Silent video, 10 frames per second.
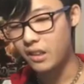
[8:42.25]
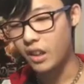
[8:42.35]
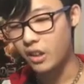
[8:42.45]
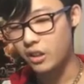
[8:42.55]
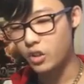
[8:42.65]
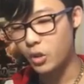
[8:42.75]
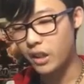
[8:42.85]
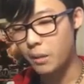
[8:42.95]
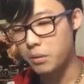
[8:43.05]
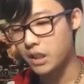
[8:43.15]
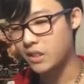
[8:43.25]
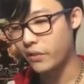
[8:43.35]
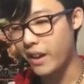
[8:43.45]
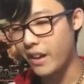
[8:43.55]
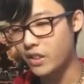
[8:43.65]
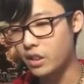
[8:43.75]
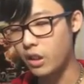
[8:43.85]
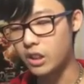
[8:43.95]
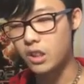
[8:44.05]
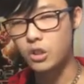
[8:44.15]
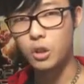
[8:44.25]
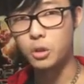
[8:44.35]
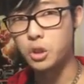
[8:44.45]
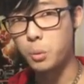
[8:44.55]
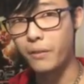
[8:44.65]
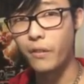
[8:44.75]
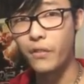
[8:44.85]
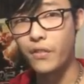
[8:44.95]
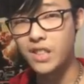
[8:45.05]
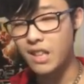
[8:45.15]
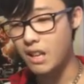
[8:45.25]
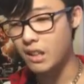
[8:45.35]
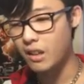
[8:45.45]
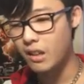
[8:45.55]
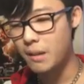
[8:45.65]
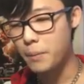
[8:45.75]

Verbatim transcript: Not only do I get plus 5, so Auxillataur will swing for 15,